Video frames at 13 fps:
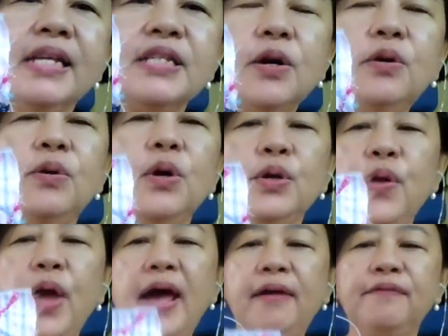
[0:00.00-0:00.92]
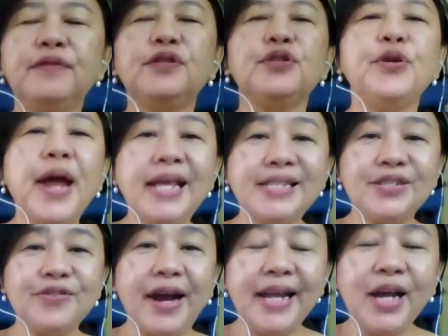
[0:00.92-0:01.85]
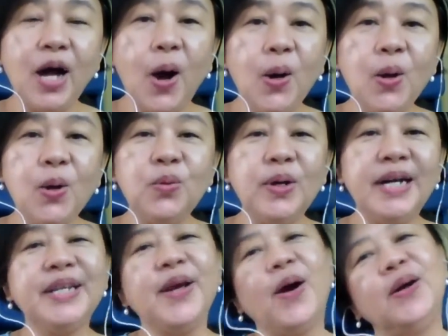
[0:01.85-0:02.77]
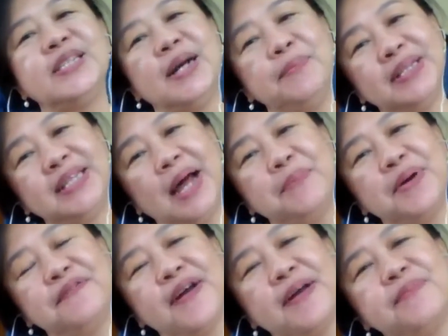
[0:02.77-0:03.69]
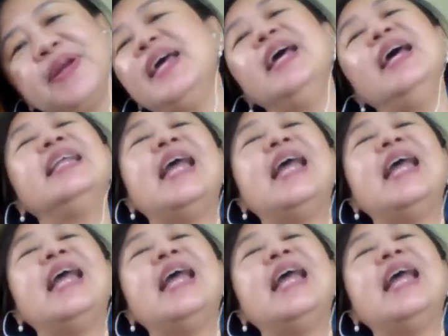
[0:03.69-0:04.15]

So you have threads running all over your jumble tumble fabric.